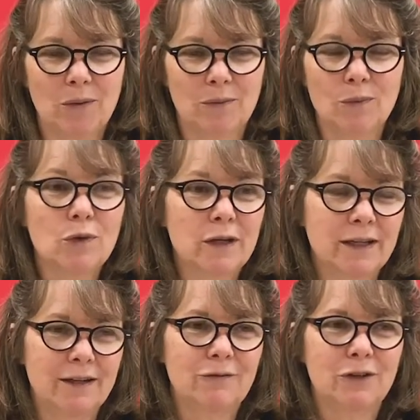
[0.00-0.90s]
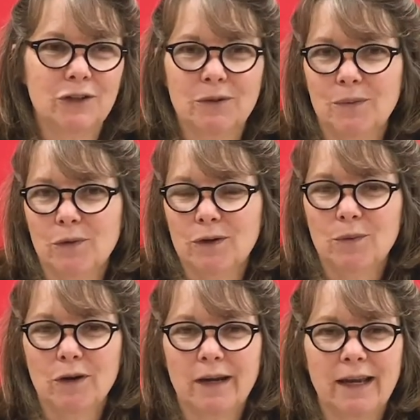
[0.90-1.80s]
wood if we're doing
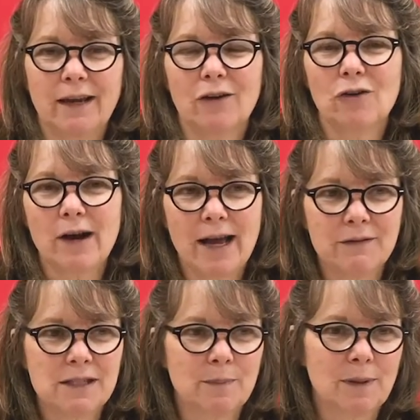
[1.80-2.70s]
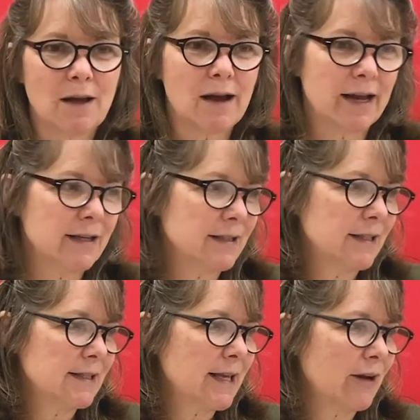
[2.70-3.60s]
woodworking, craft supplies,
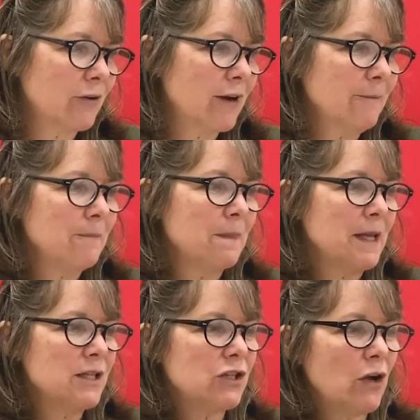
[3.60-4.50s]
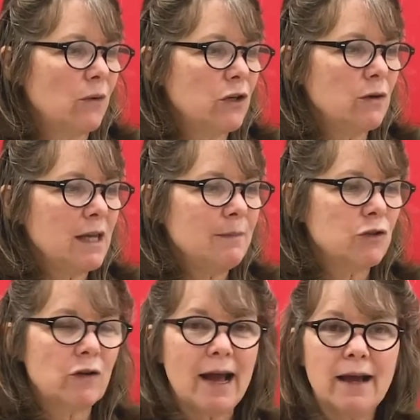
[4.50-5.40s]
etc. So you keep
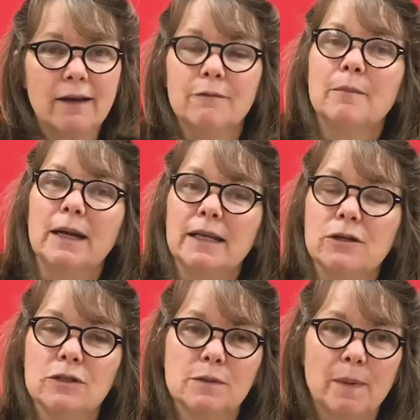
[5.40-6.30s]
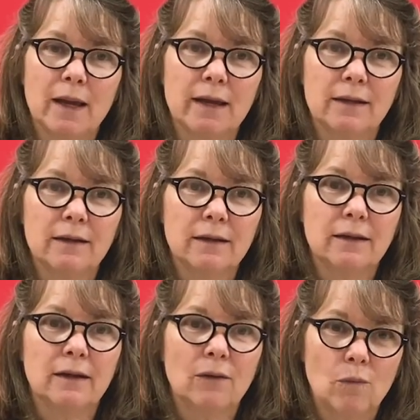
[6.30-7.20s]
track of money you spend
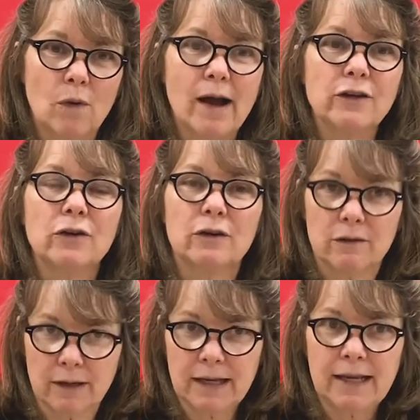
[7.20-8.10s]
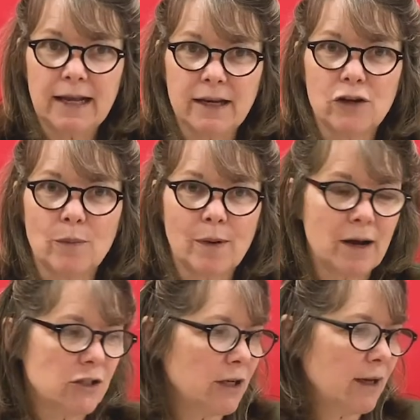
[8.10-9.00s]
while you're getting your
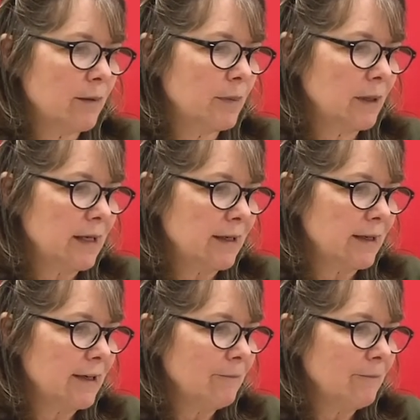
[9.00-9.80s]
project completed.